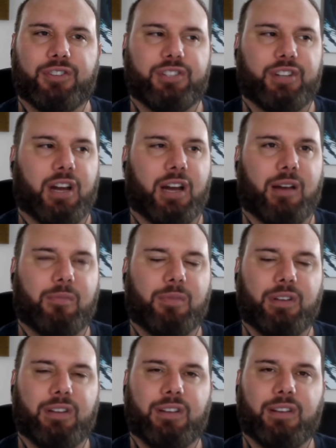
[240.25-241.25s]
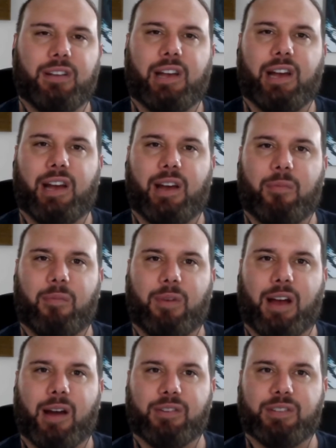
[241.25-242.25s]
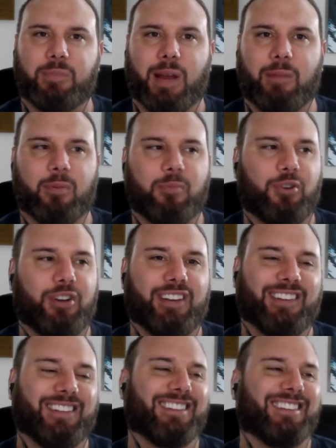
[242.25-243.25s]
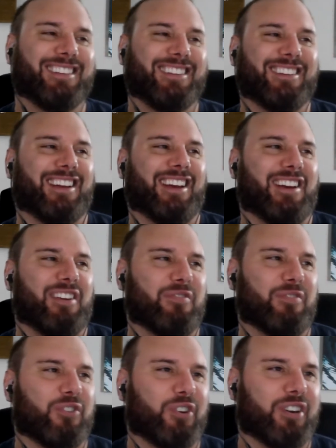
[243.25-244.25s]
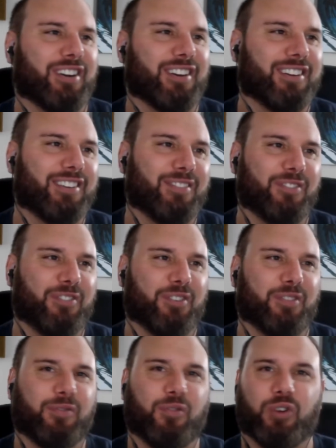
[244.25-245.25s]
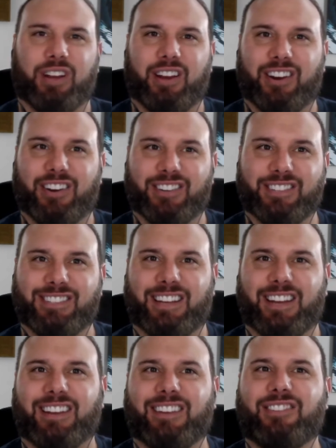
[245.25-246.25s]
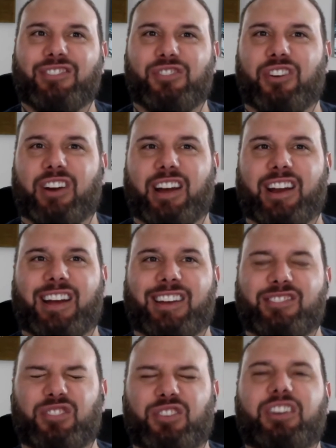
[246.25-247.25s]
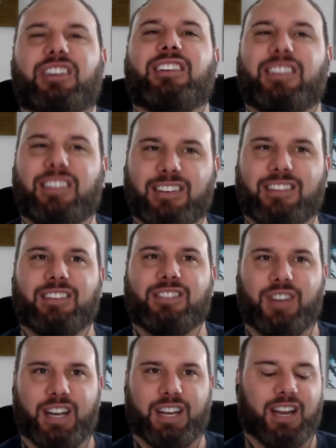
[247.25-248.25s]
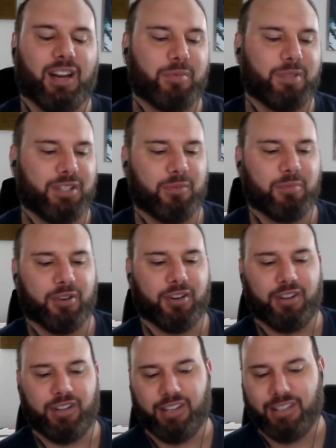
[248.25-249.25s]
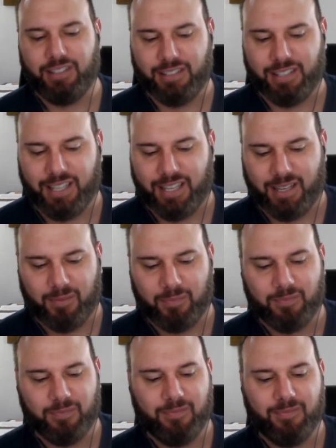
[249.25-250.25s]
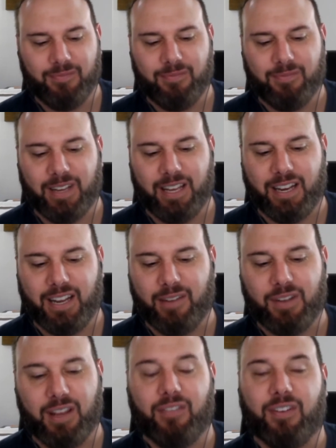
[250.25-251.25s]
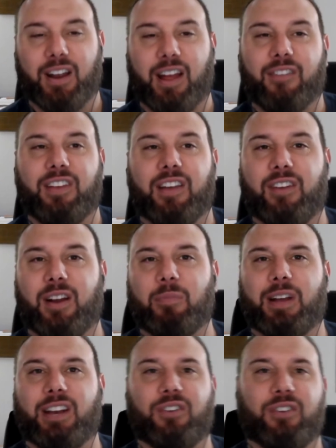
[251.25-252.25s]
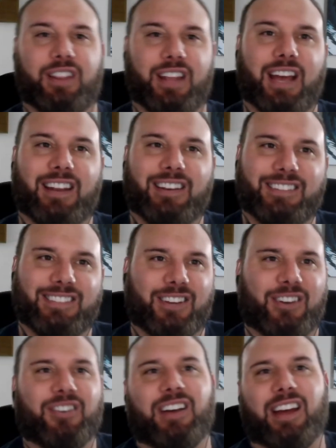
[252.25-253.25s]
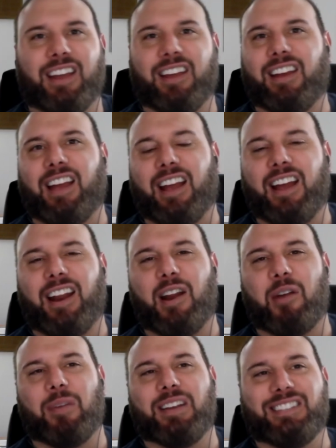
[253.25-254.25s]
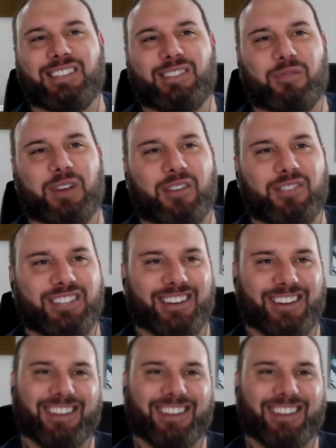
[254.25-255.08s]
job, um, I was a paper boy uh, for for four years, like junior high and high school. Nice. So I had to get up super early. Um, Good and I've given I've given up on doing that. So I, I got out of my system when I was young.